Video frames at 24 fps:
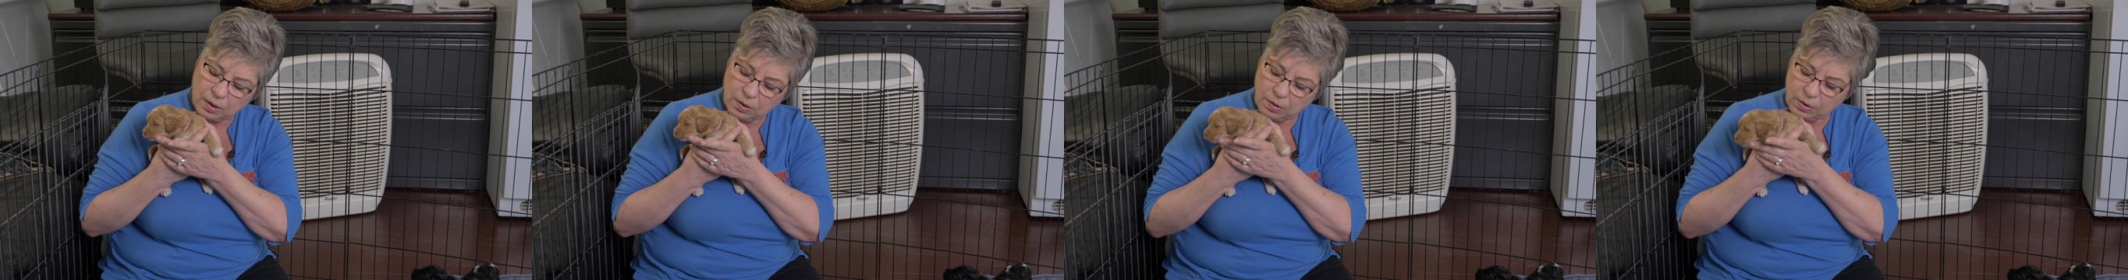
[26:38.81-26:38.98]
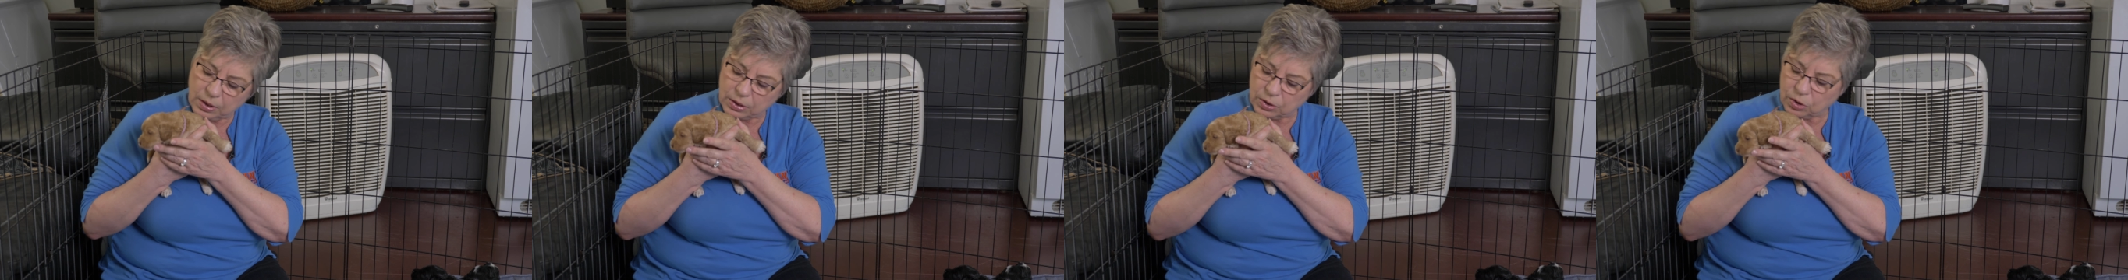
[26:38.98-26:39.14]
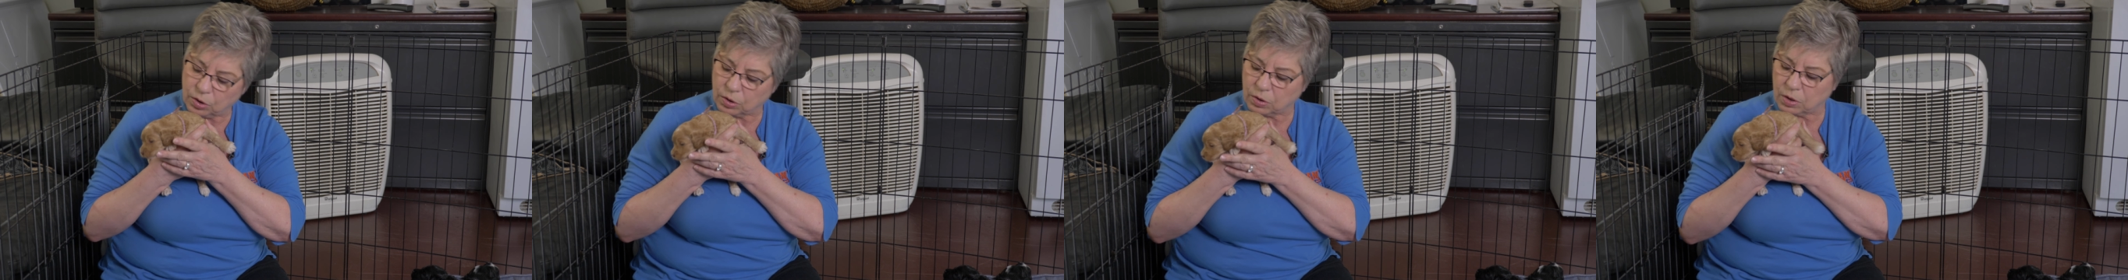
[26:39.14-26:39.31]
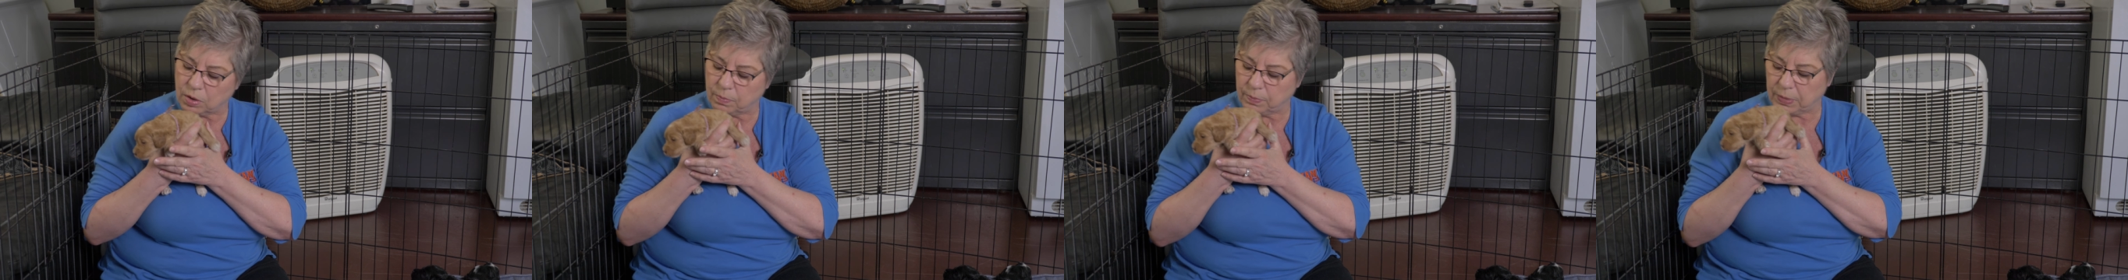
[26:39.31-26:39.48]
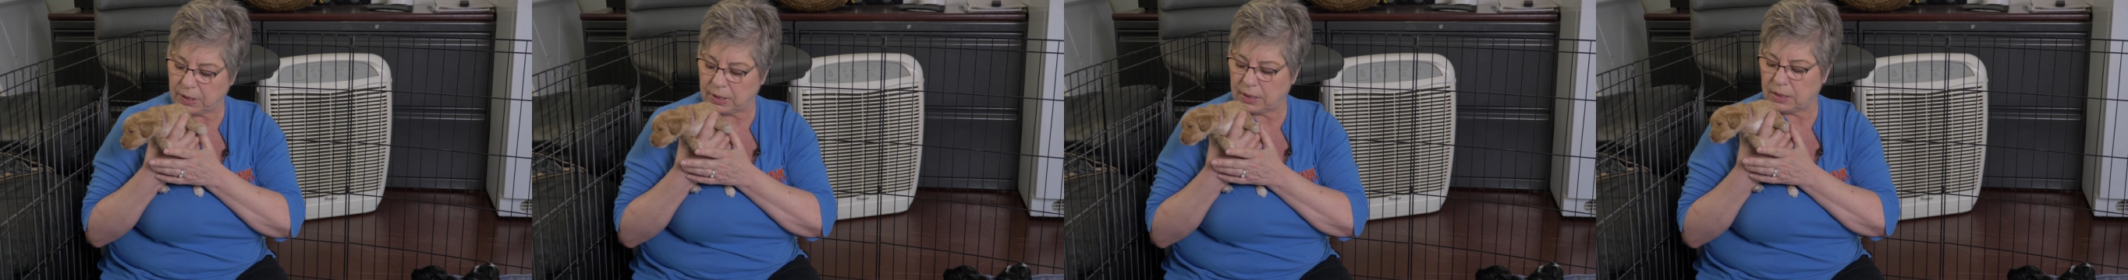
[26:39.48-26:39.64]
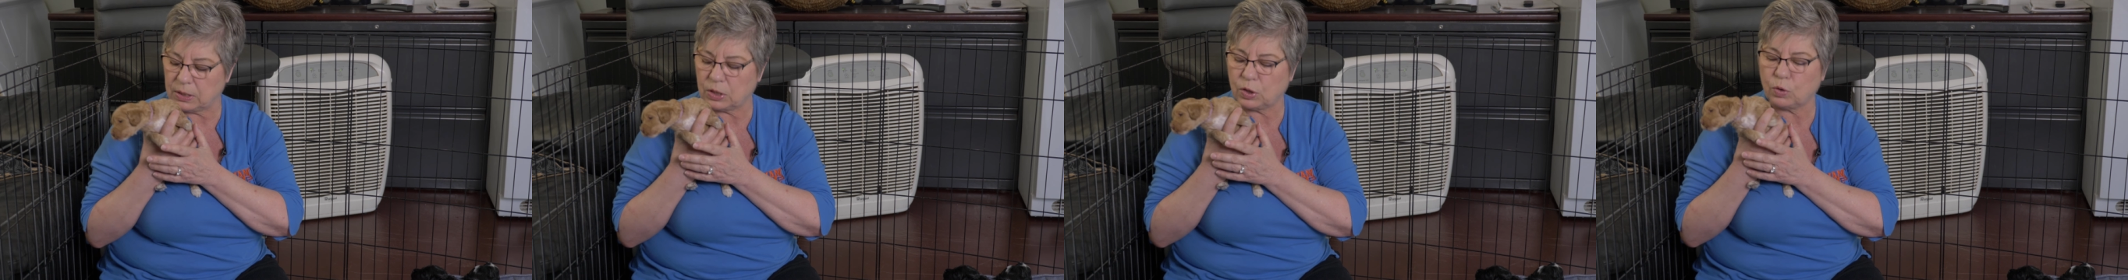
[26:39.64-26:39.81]
Oh, and you're going to
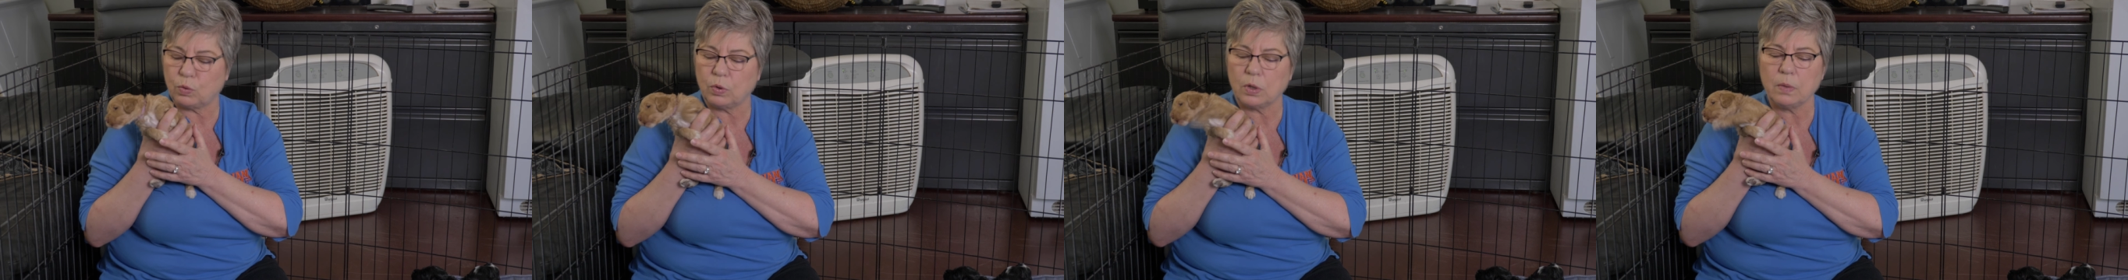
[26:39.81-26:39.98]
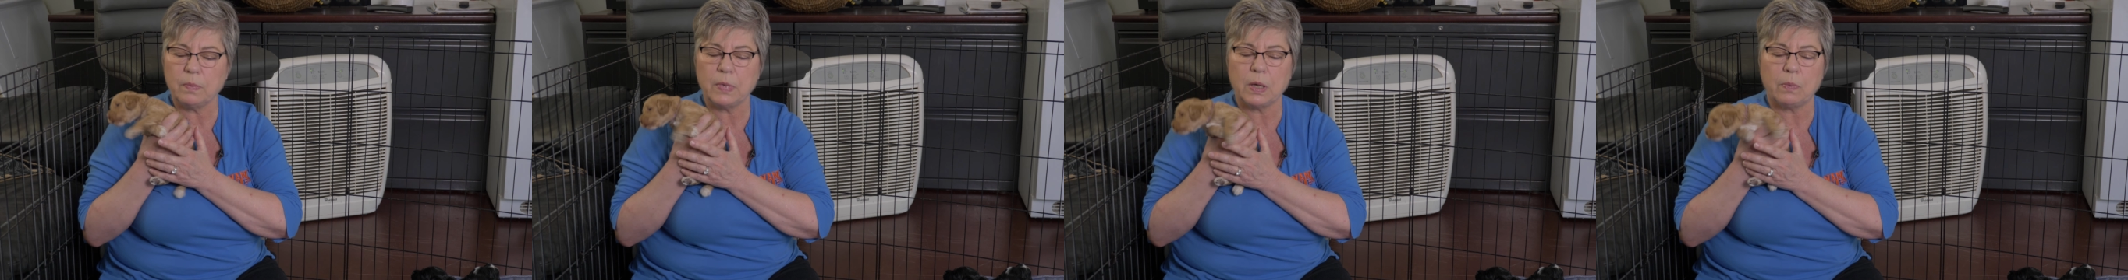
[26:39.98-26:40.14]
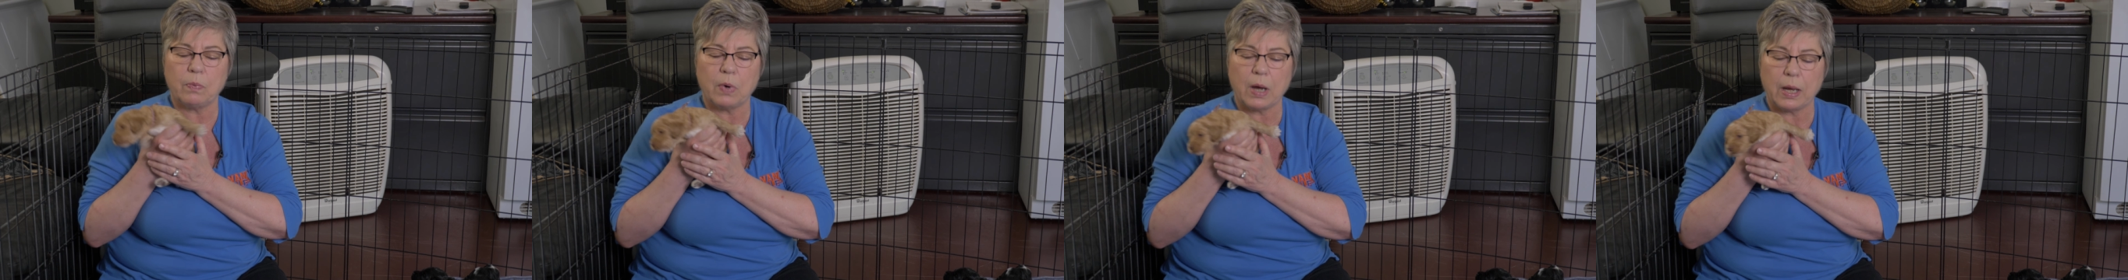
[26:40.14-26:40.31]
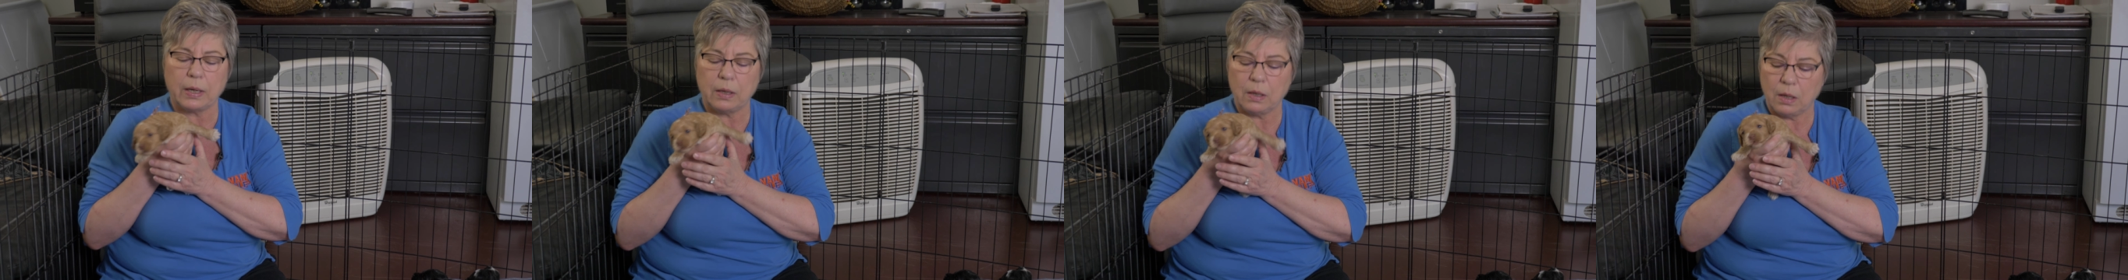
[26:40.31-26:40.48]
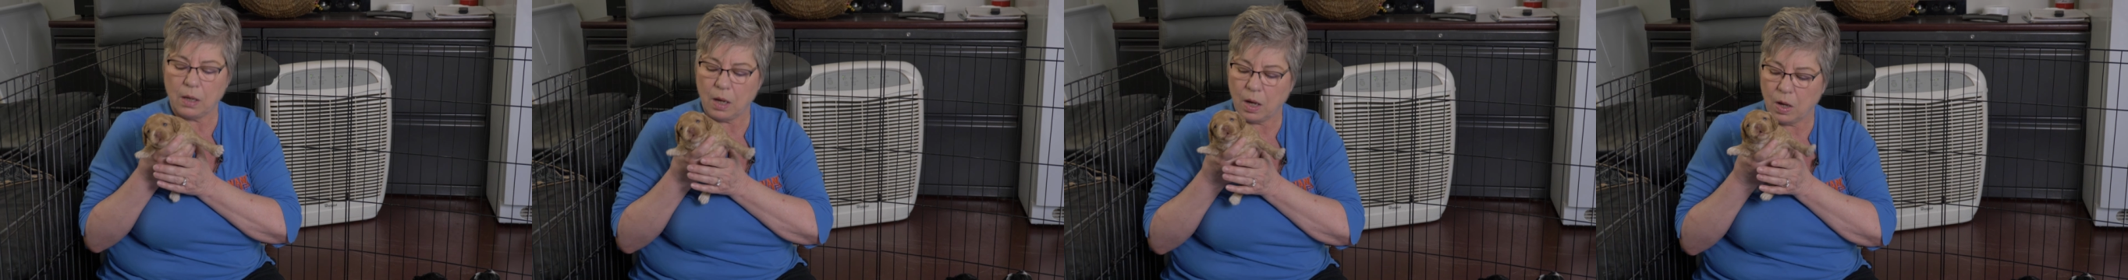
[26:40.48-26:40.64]
be the squirmy one.